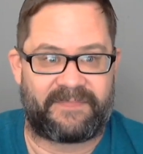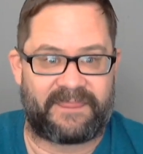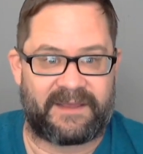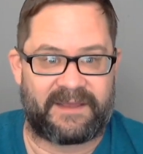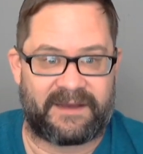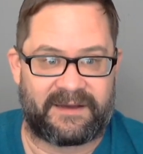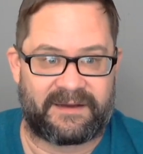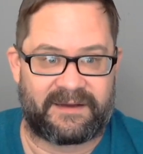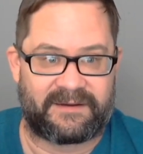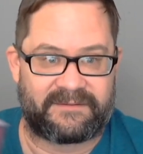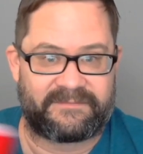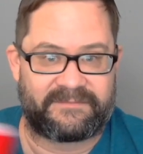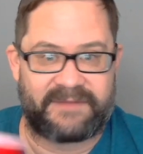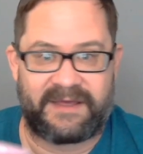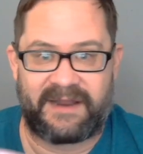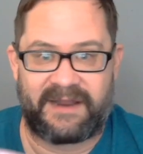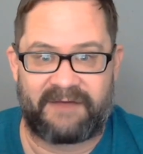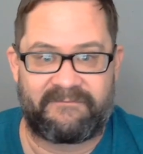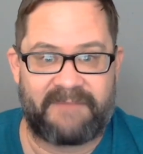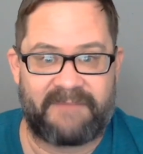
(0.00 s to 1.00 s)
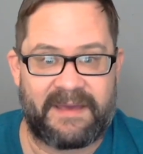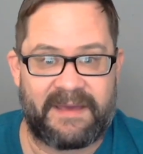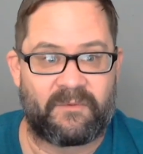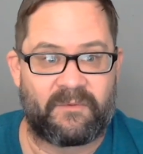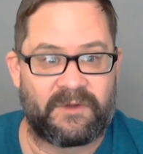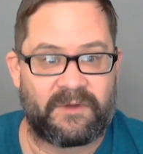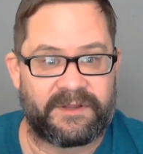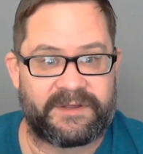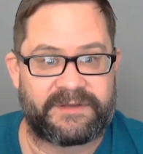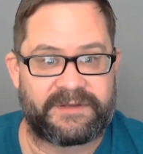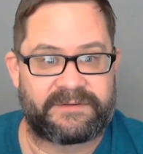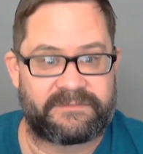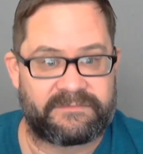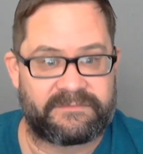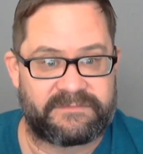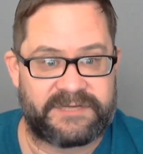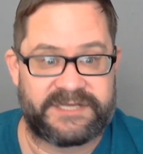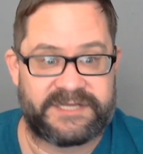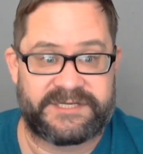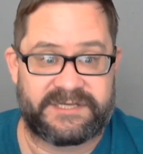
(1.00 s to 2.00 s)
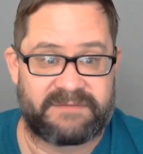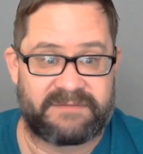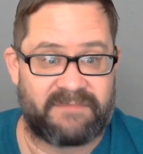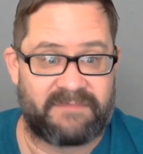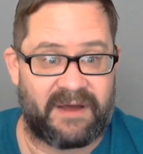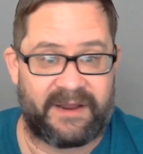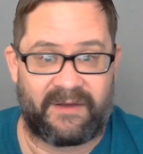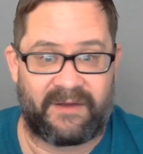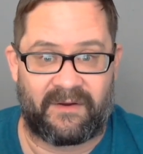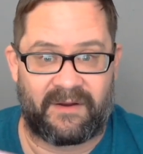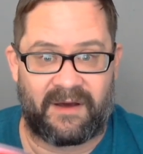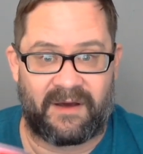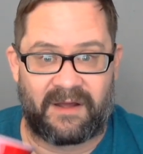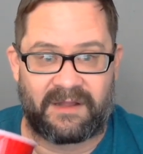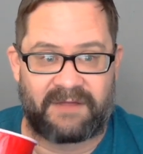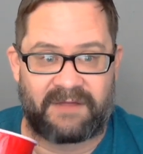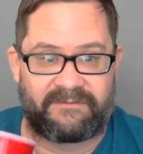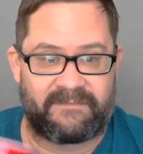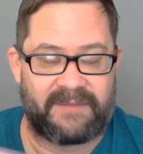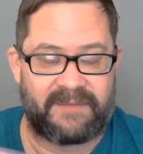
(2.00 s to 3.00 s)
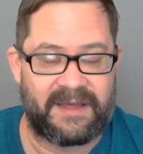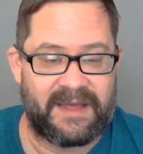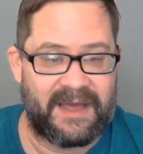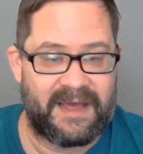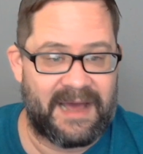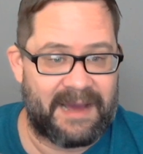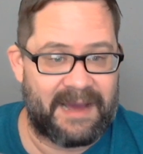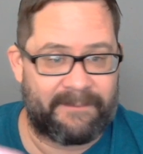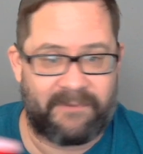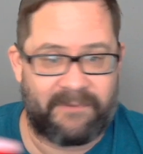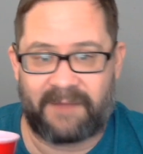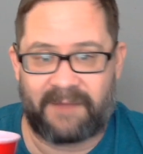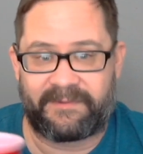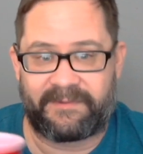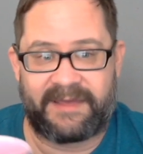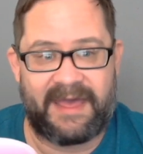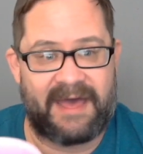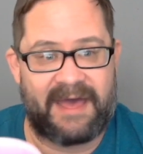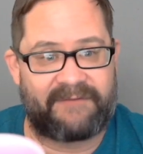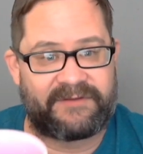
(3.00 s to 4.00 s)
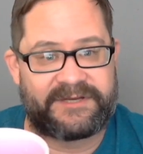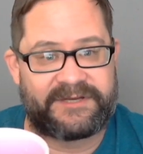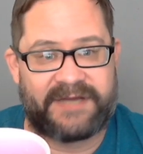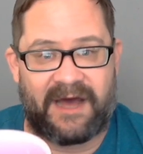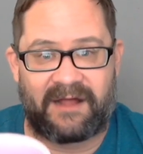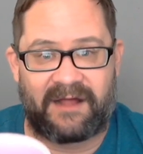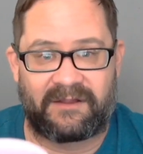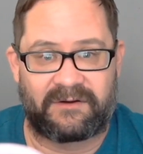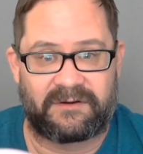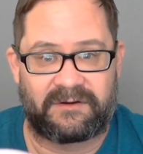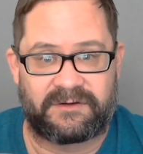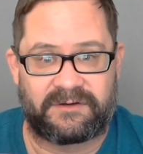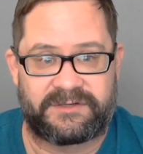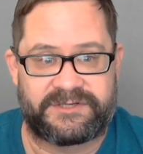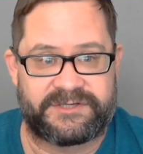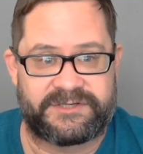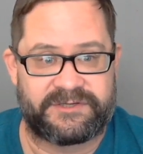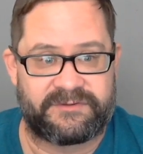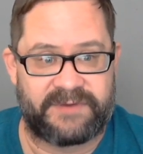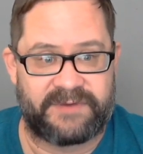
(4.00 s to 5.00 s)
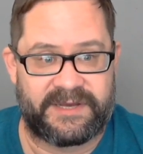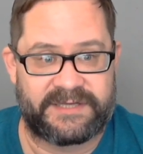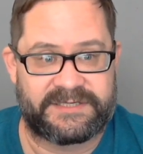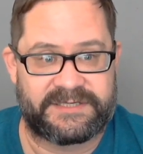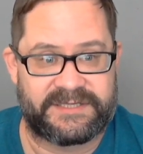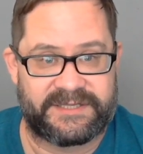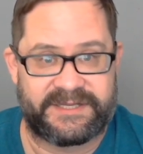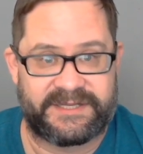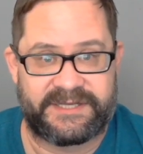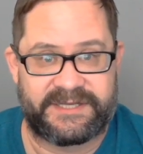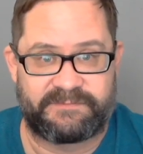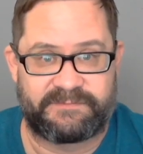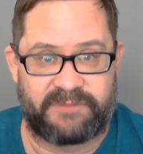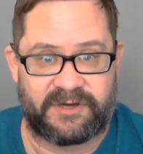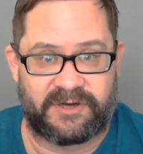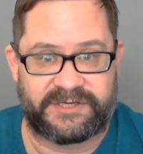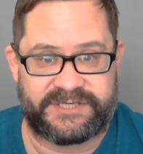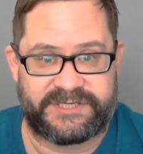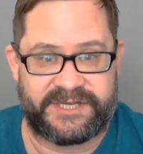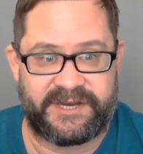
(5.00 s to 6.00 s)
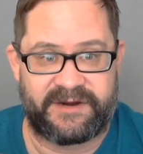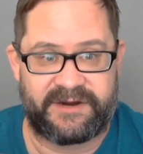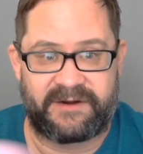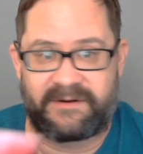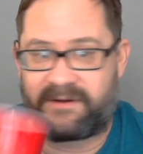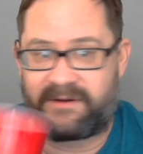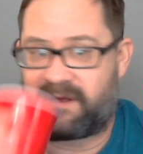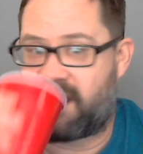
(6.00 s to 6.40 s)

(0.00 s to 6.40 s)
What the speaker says: And I've made really decent money on all of them. I probably have $1 or $2 into these books here.